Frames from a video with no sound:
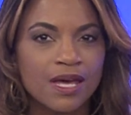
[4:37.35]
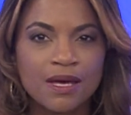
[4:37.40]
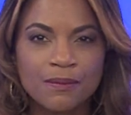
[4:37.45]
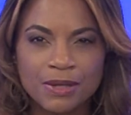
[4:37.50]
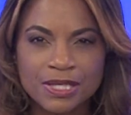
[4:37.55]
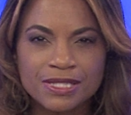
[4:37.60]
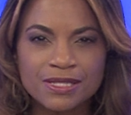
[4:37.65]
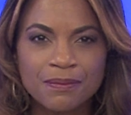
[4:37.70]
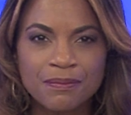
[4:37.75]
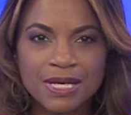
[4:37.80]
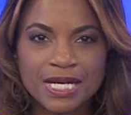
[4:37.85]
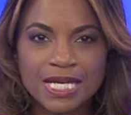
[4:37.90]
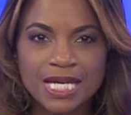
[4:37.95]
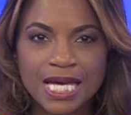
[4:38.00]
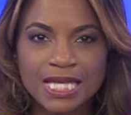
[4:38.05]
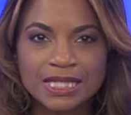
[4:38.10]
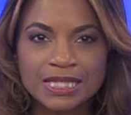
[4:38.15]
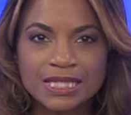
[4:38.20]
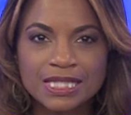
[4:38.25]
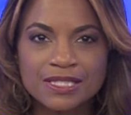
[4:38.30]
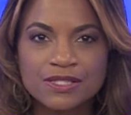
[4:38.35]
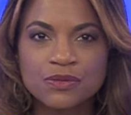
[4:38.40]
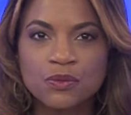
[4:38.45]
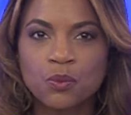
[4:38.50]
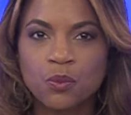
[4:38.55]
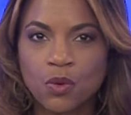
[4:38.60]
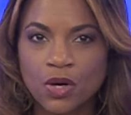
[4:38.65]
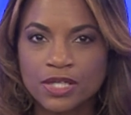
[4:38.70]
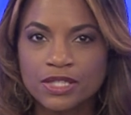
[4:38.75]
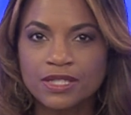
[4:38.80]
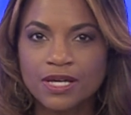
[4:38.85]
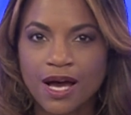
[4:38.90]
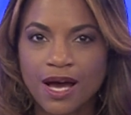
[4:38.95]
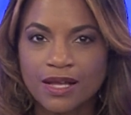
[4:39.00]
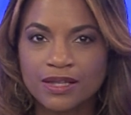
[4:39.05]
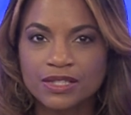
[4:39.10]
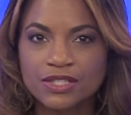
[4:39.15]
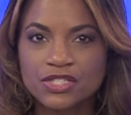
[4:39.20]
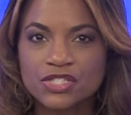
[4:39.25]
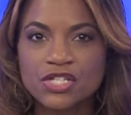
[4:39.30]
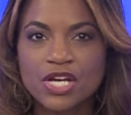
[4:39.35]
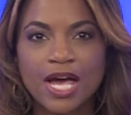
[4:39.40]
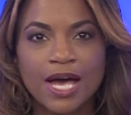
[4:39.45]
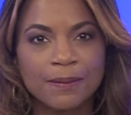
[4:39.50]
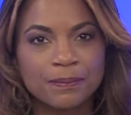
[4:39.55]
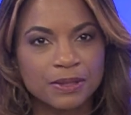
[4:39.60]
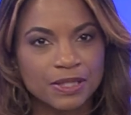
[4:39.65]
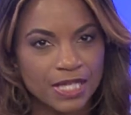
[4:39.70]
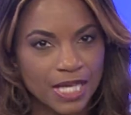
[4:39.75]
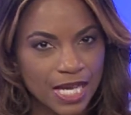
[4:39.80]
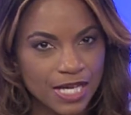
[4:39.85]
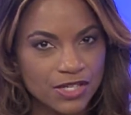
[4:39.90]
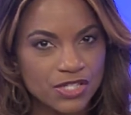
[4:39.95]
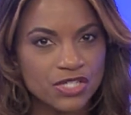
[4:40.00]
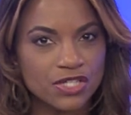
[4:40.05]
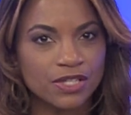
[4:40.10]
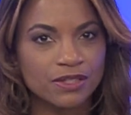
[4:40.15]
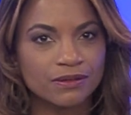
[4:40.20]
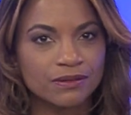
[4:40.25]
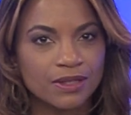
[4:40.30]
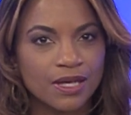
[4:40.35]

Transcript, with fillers: by submitting at least one college application.